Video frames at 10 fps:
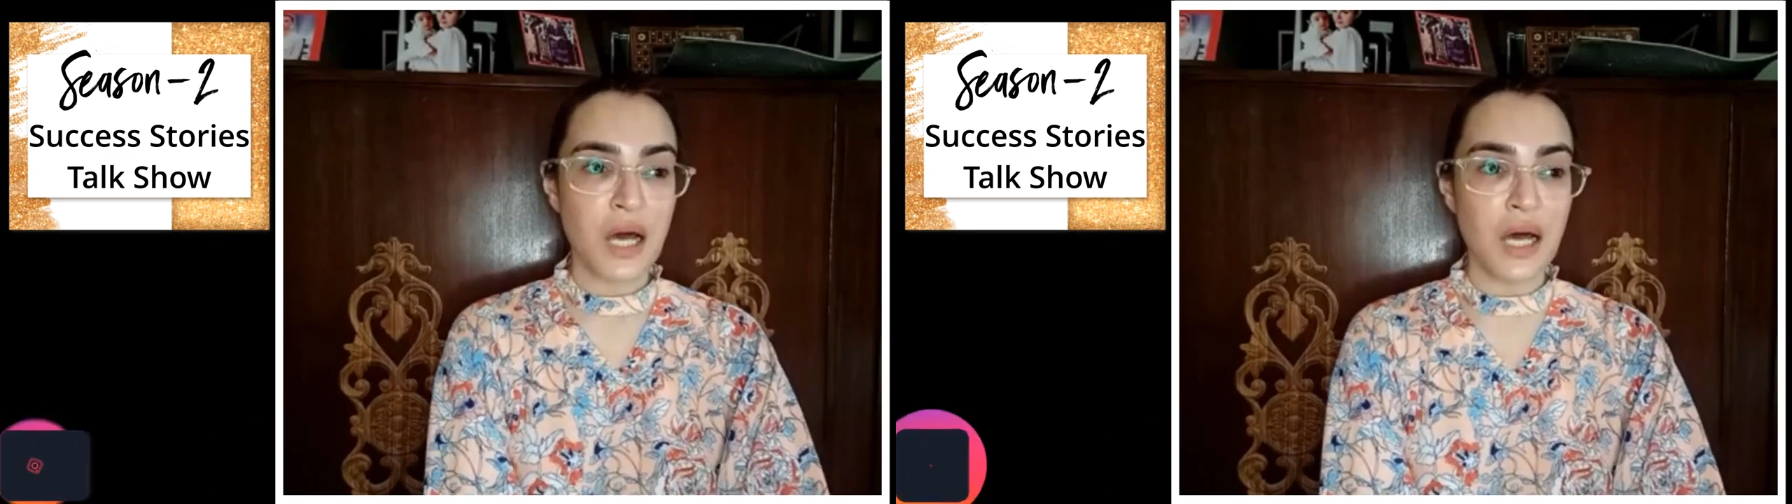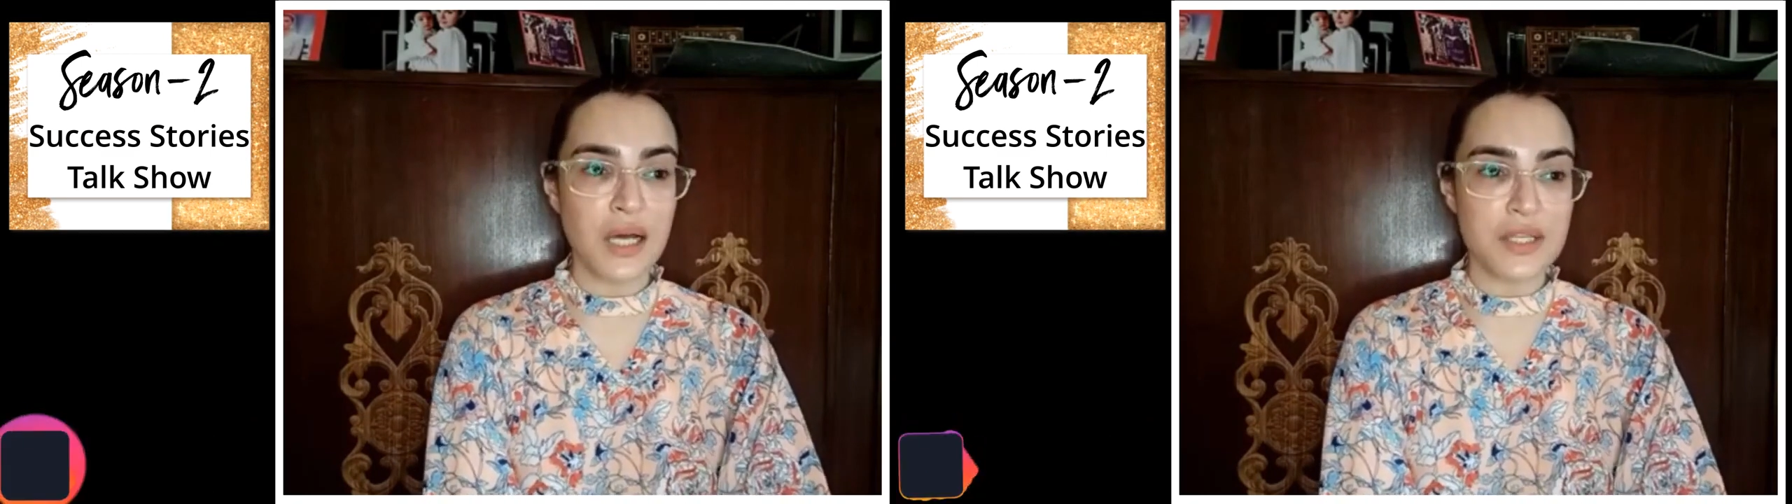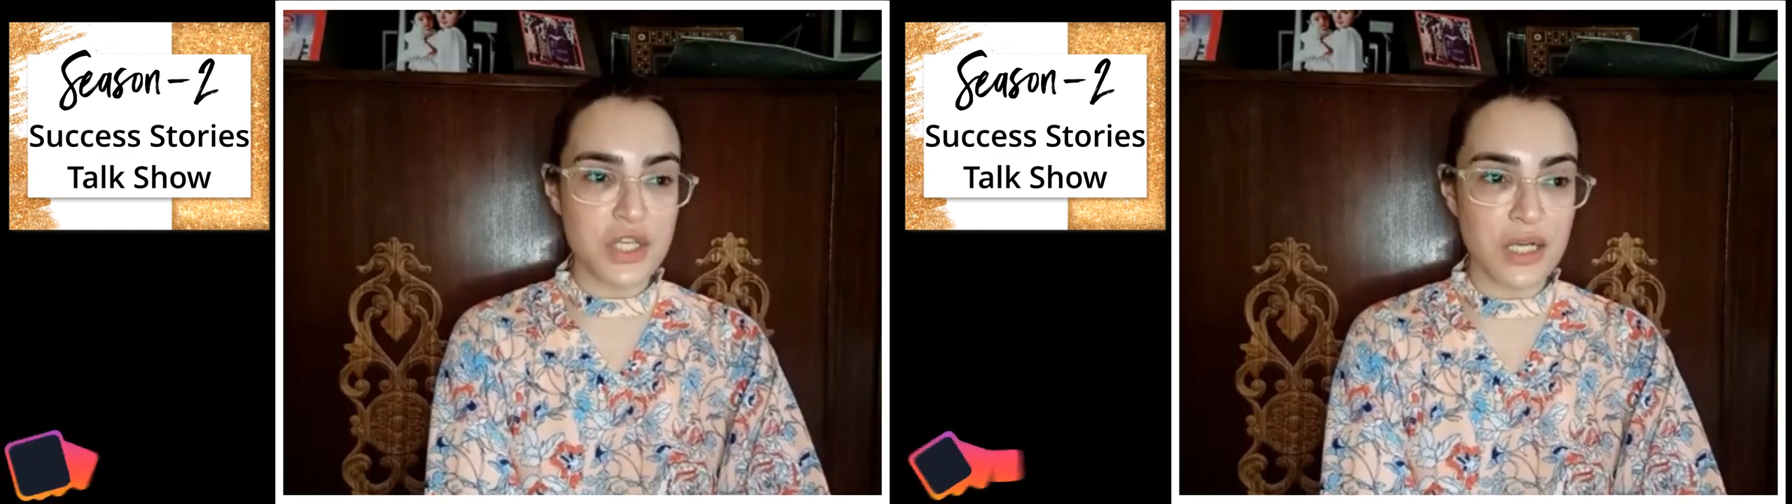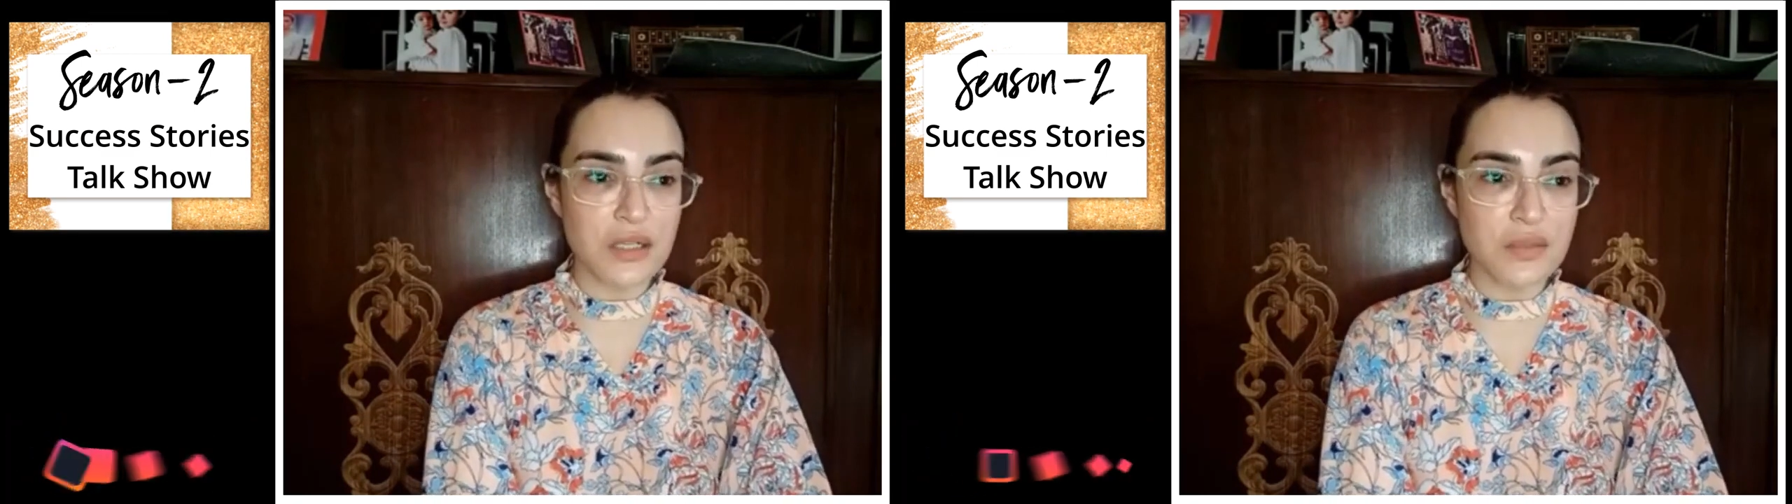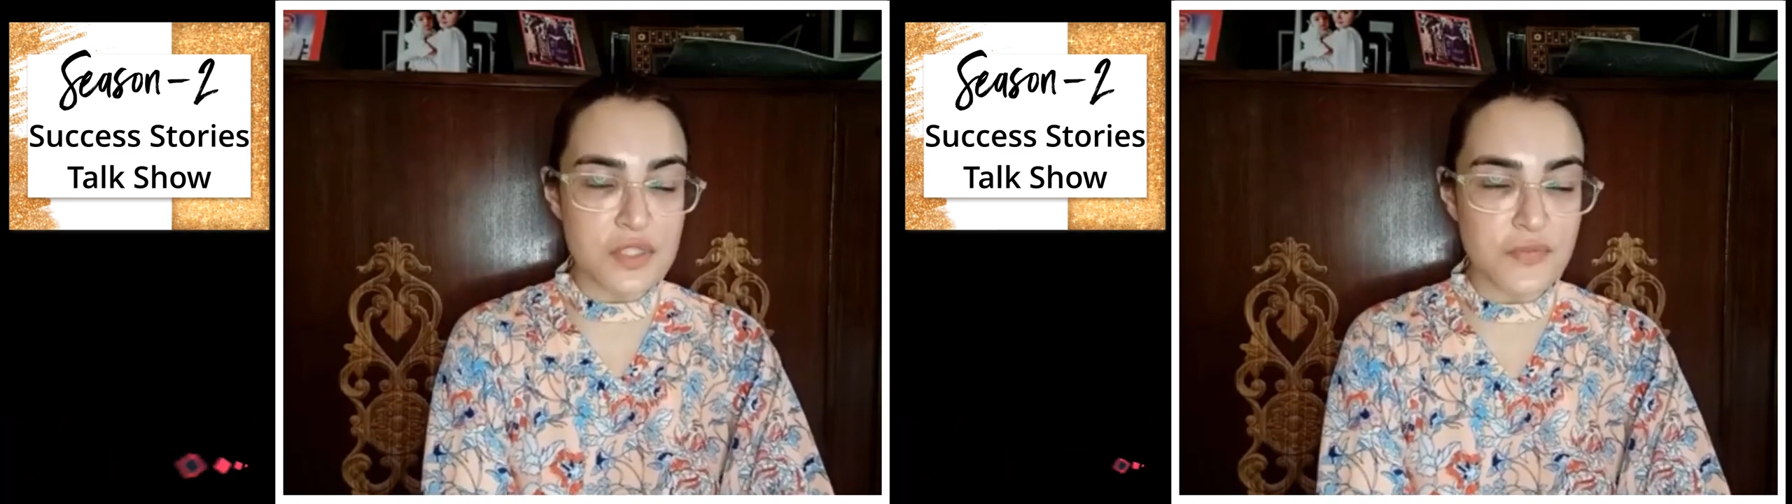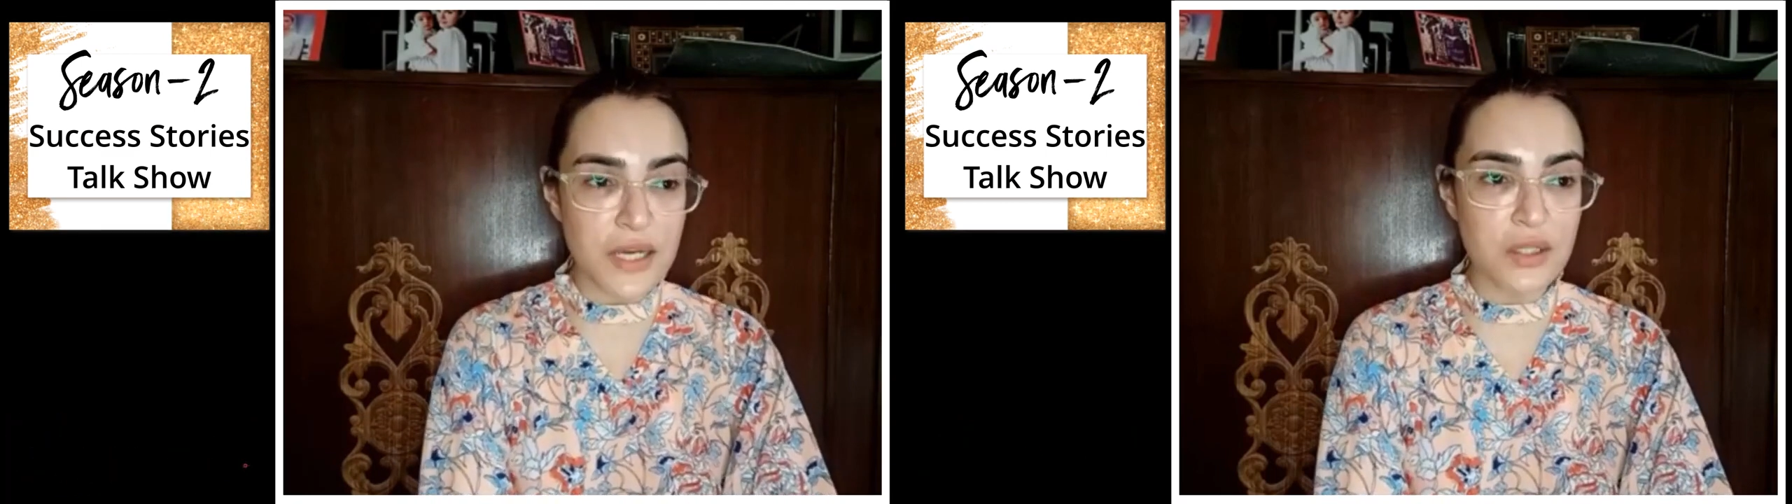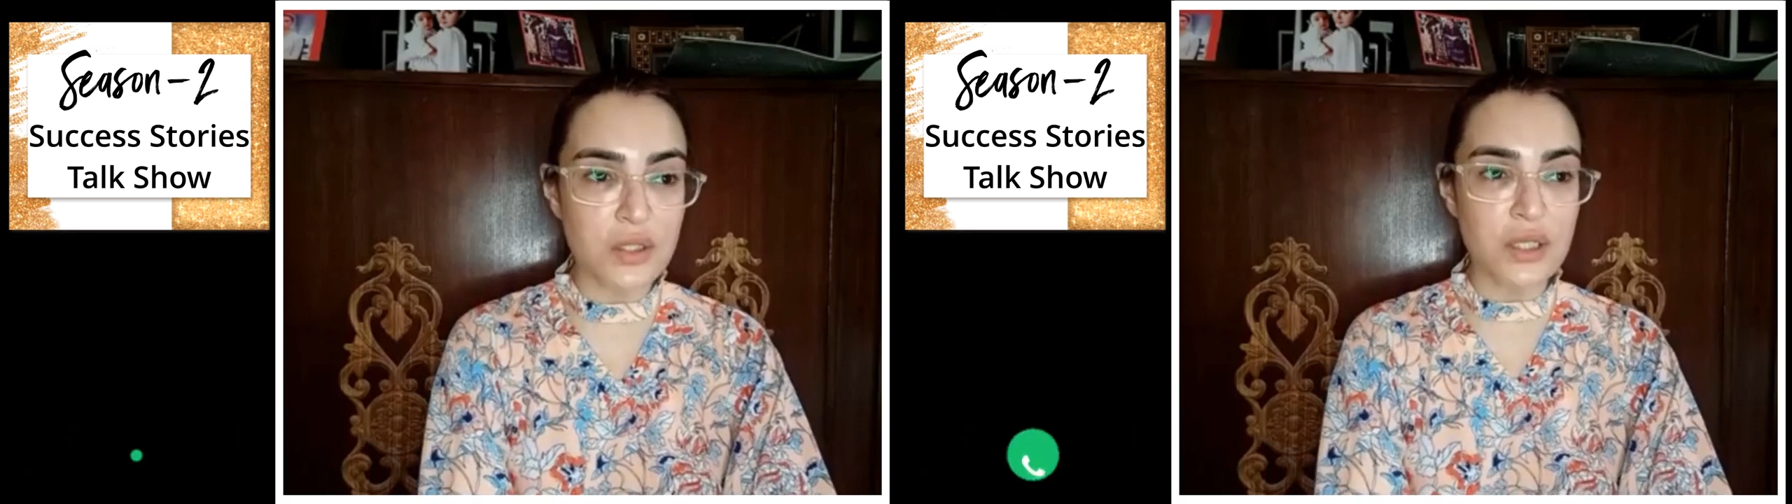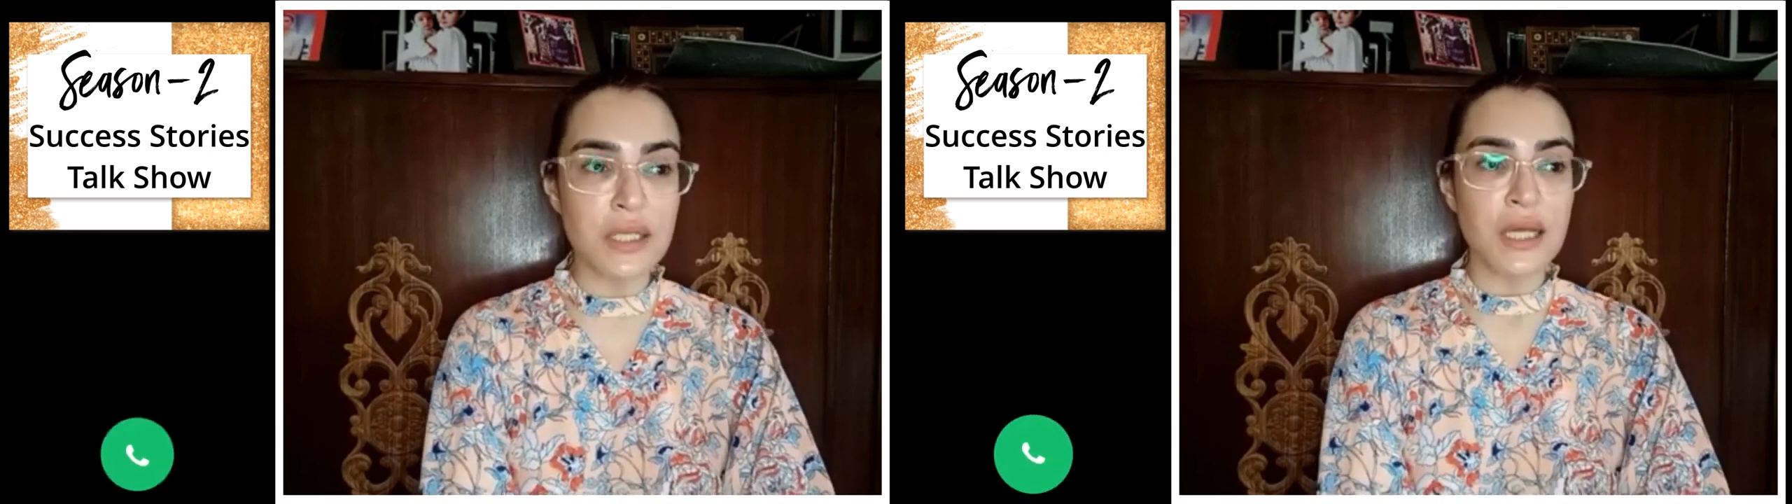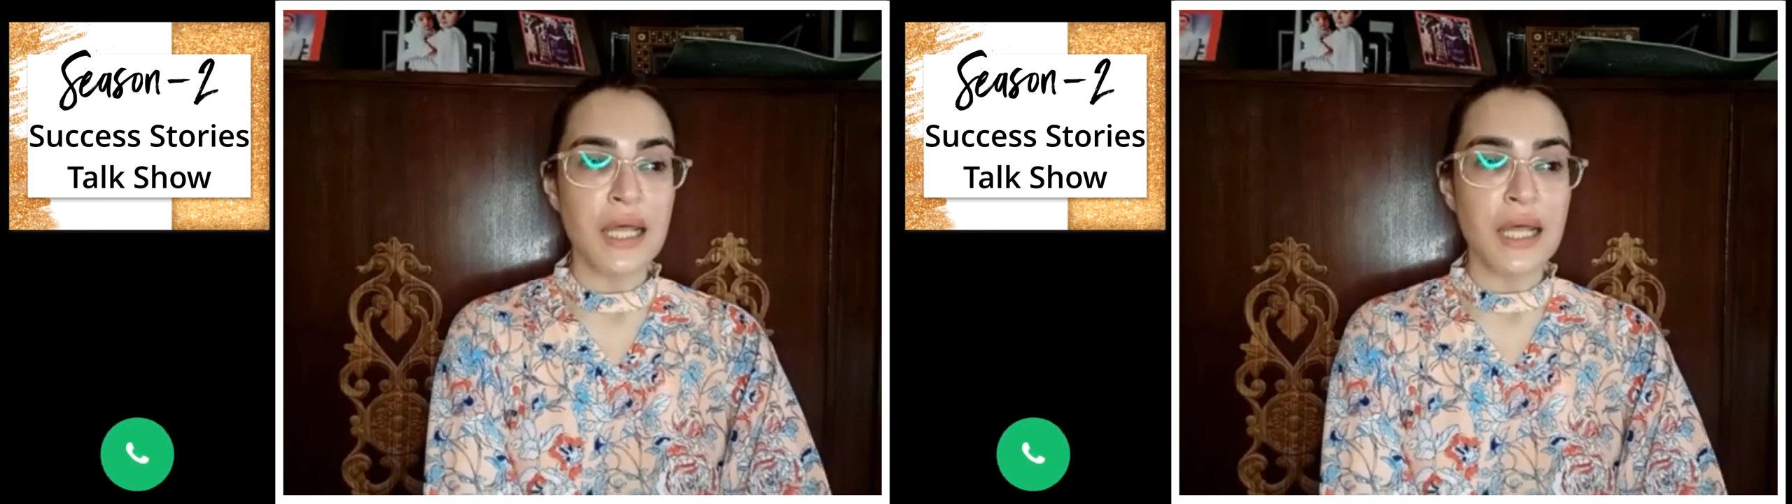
Jalan was very good.